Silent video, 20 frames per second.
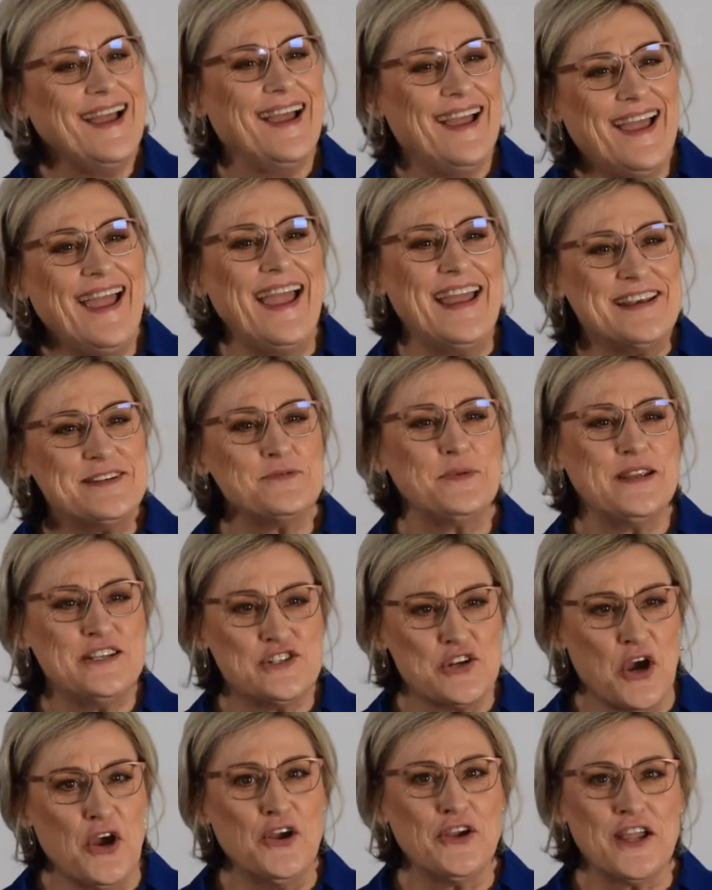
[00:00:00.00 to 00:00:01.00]
And we
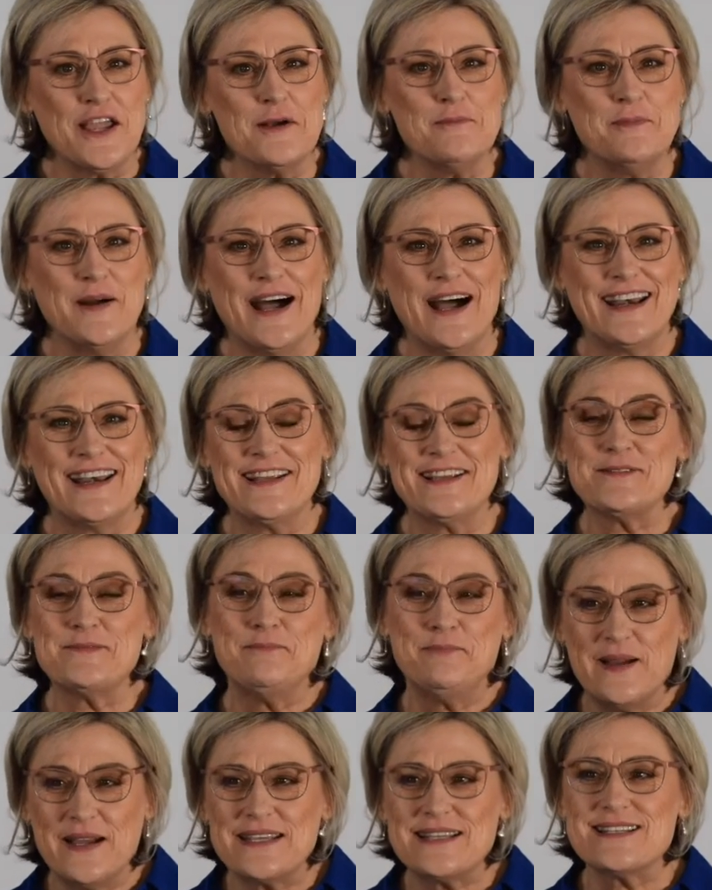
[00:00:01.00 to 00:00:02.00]
joke about
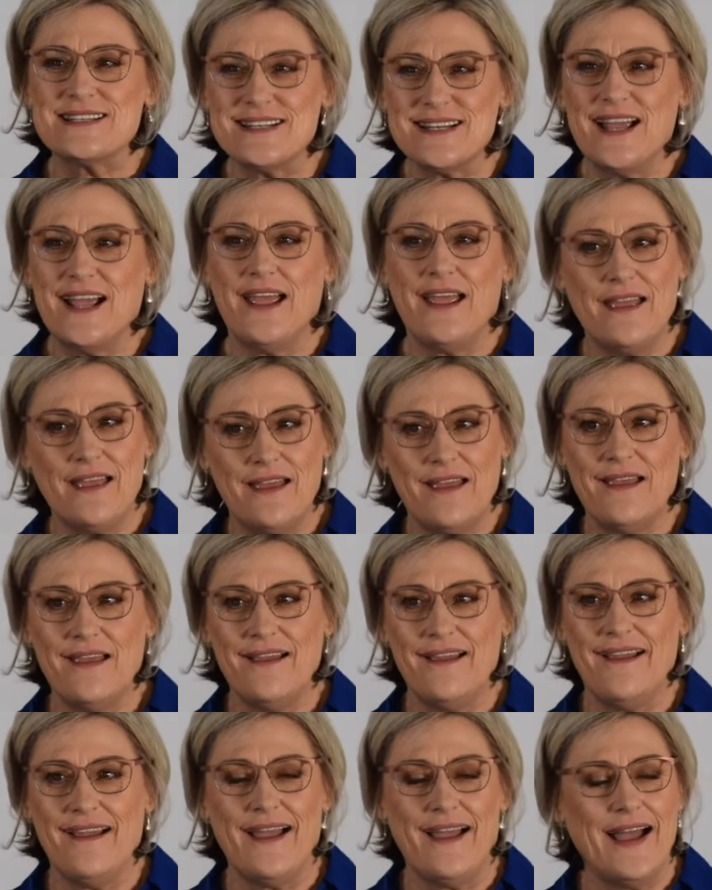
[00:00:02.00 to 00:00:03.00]
it, but
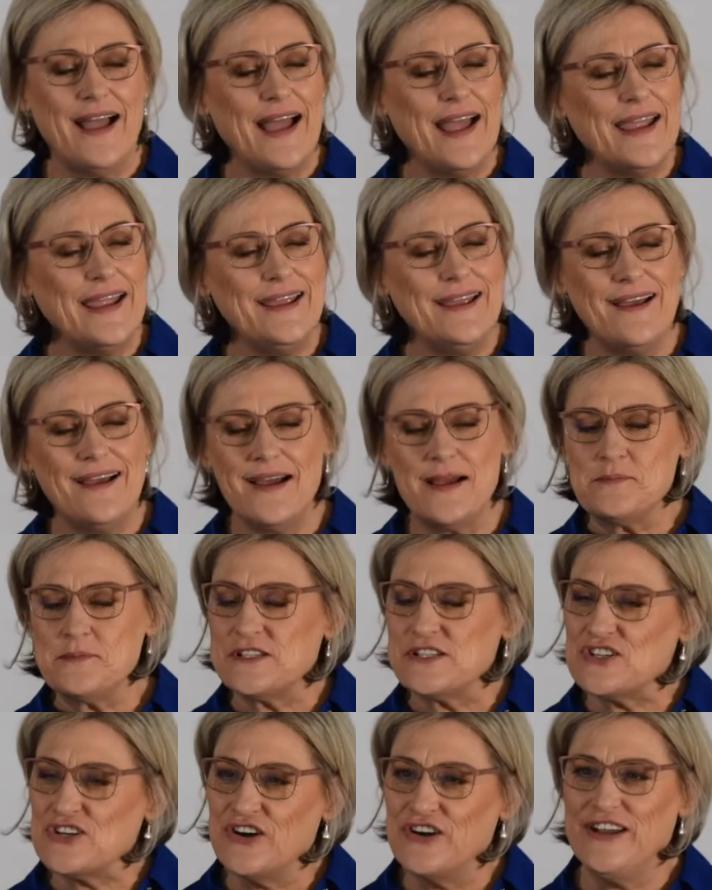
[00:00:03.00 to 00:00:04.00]
I'm
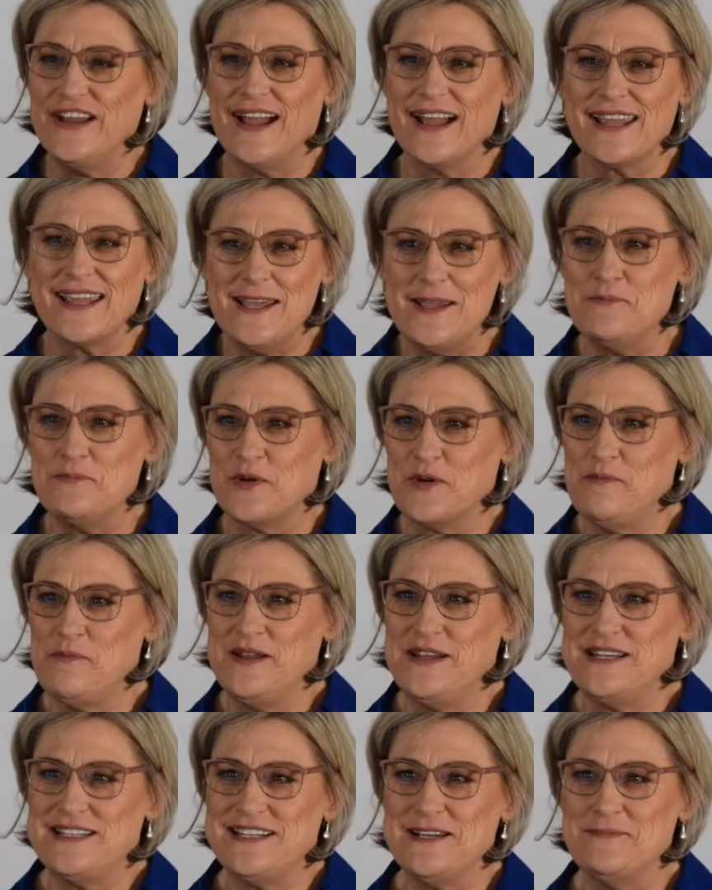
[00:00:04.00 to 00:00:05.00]
sorry, I keep
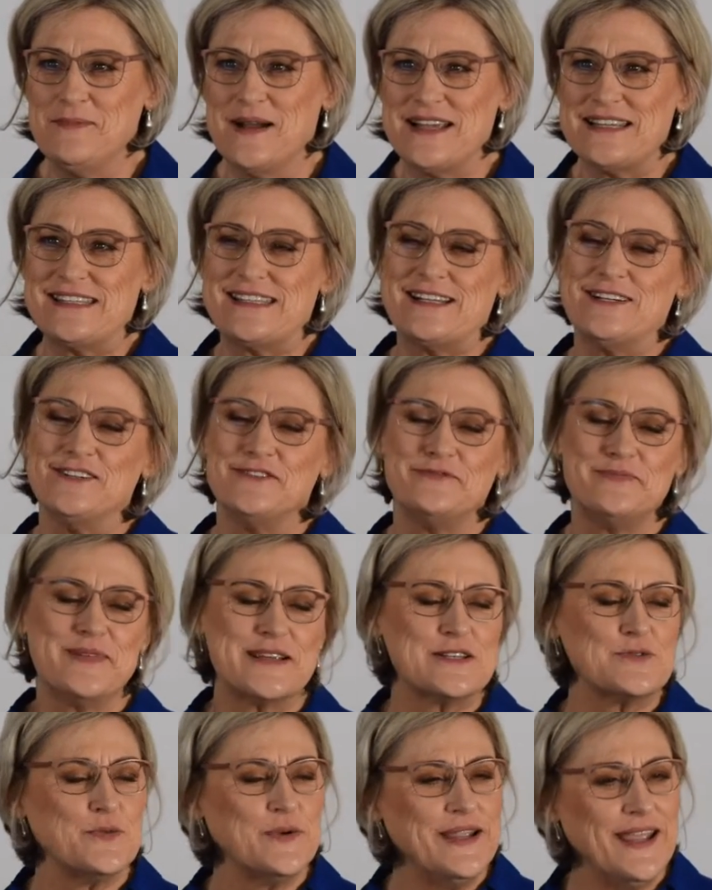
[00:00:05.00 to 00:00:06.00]
repeating myself,
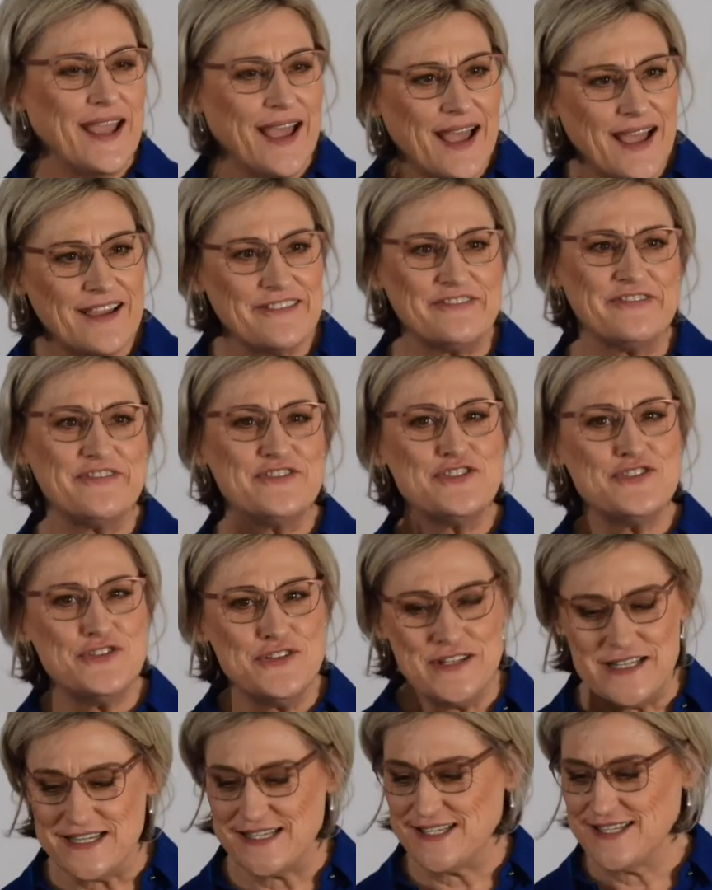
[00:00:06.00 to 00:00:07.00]
but we have to
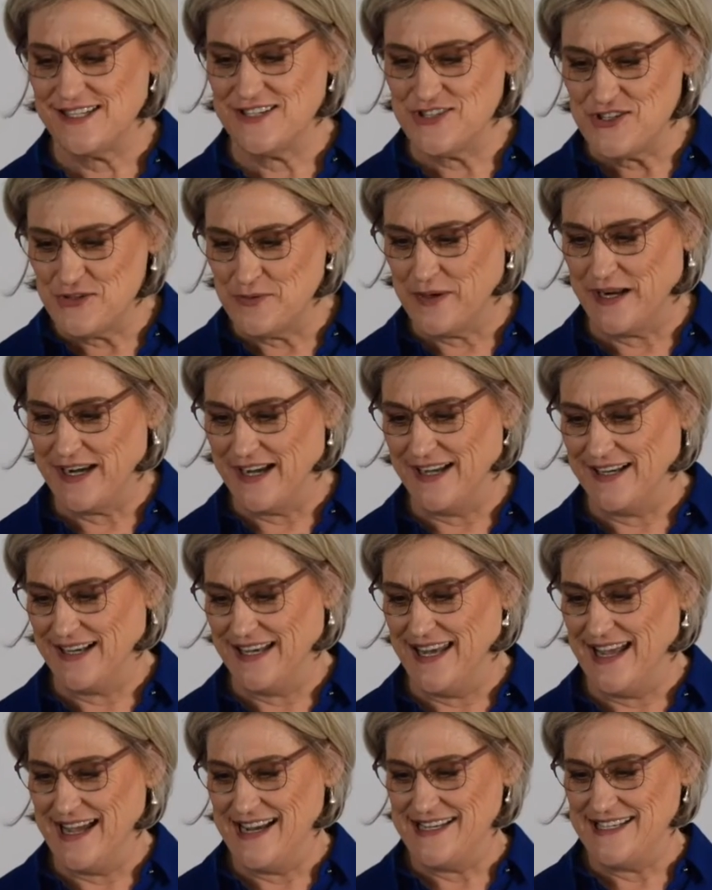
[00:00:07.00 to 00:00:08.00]
listen to what our
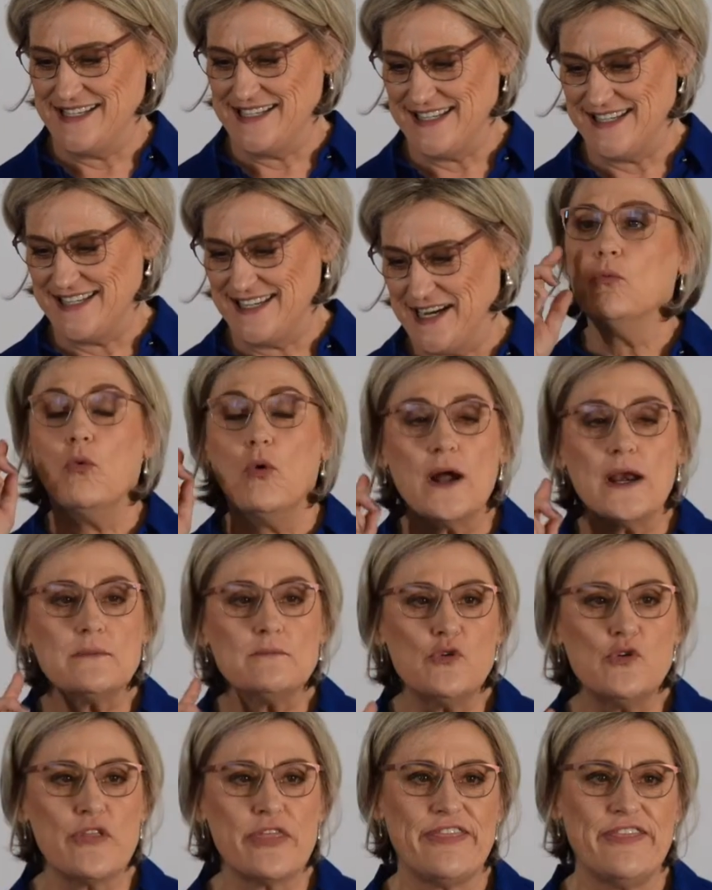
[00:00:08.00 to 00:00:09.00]
clients say. One
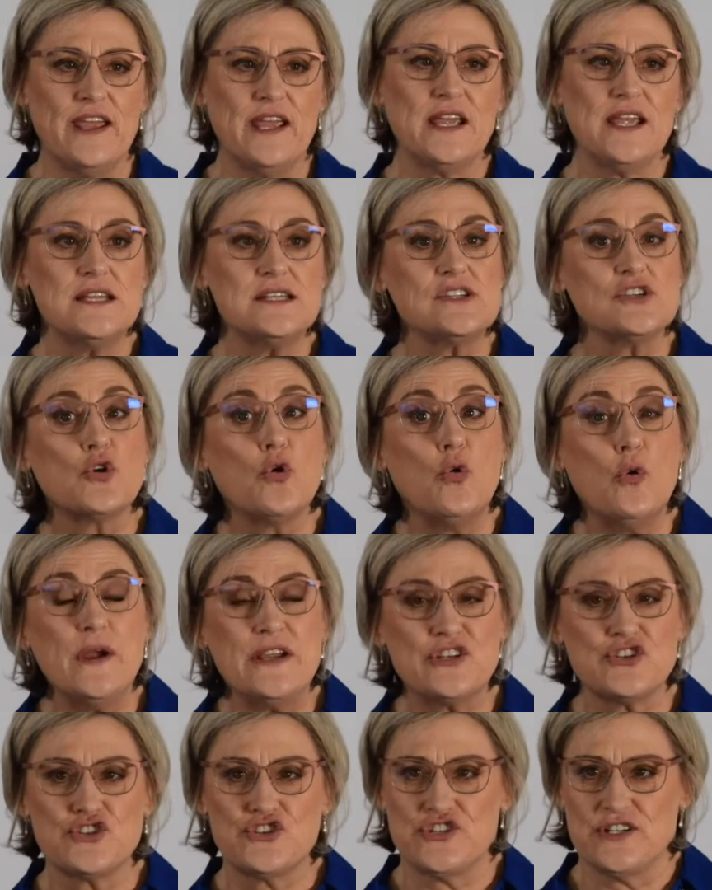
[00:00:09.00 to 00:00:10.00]
more thing is
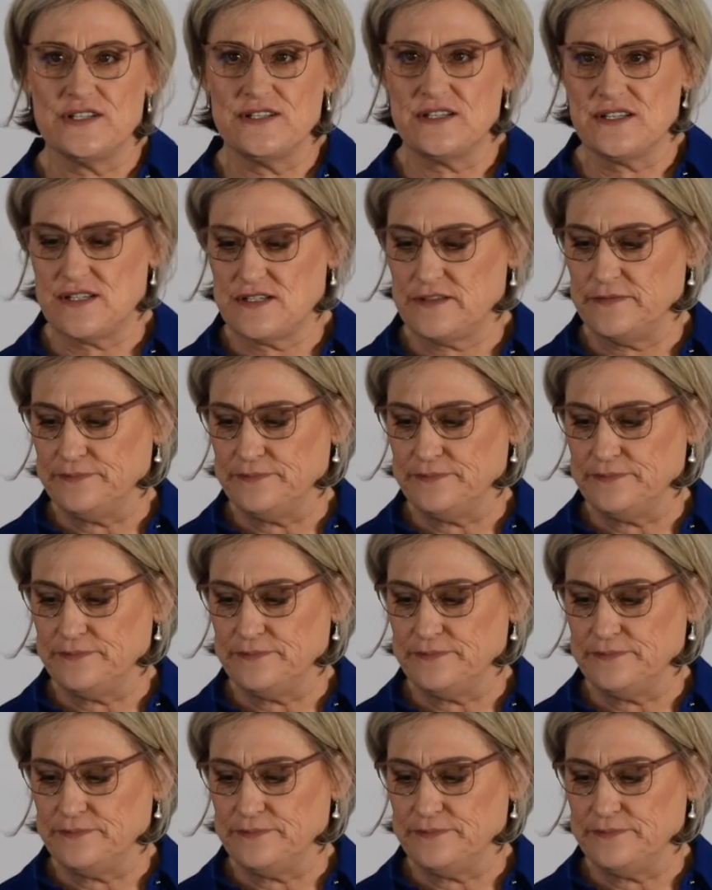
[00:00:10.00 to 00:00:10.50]
questions.